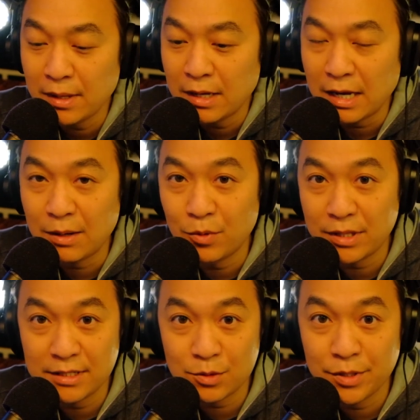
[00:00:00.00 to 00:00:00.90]
And with
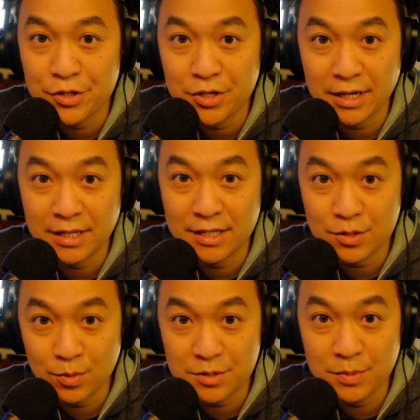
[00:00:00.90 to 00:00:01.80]
a switcher, I can then
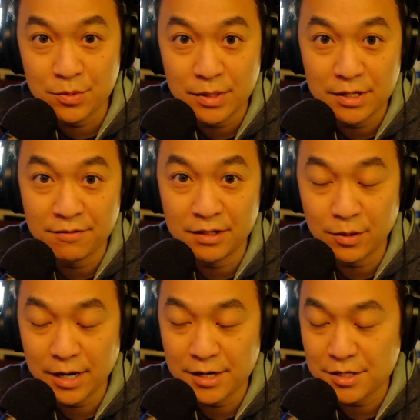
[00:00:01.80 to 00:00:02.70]
switch between different
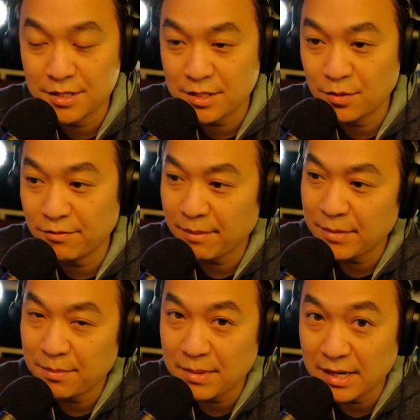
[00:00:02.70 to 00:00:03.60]
locations. So if I'm
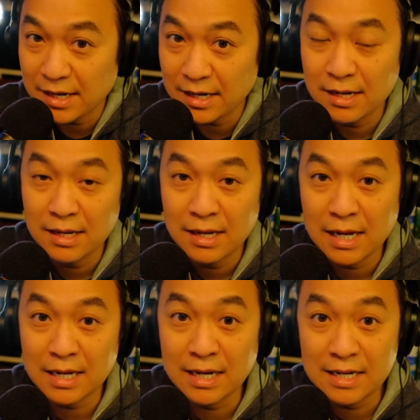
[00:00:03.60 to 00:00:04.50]
in a meeting
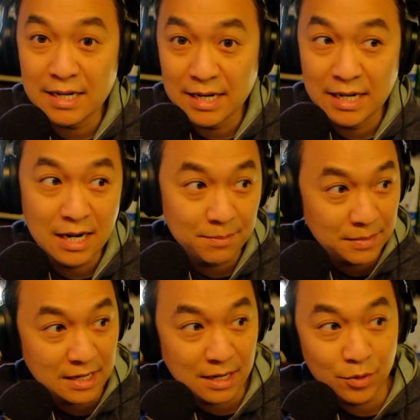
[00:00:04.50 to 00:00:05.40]
and I need to get up
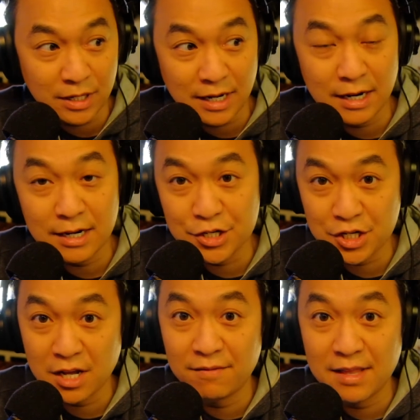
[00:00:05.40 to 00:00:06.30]
and I want to get a
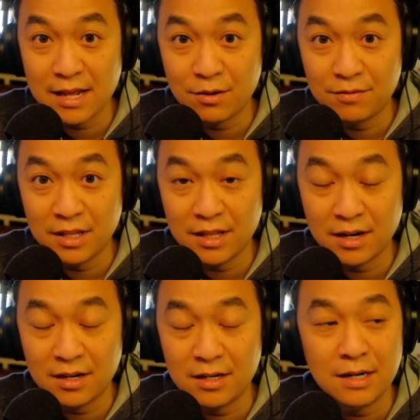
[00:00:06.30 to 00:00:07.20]
shot of that over
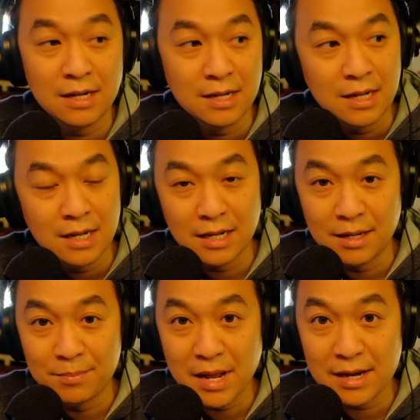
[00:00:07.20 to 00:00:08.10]
there,
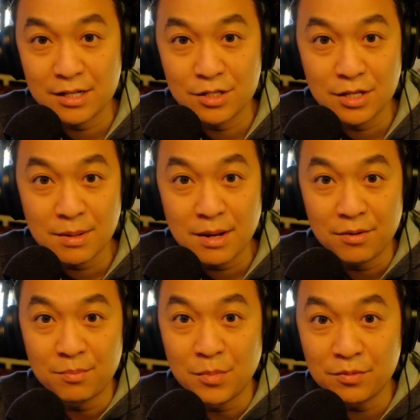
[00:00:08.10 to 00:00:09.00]
I can
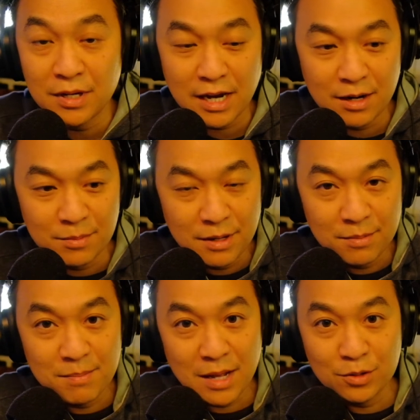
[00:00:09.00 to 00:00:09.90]
move the camera,
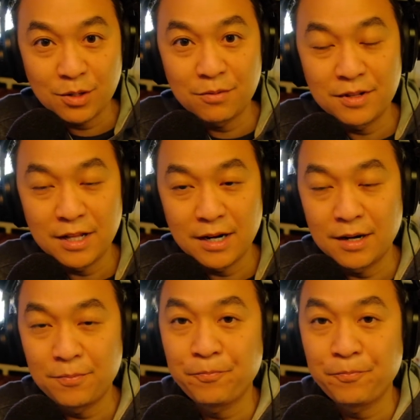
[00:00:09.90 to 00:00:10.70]
mount it over there,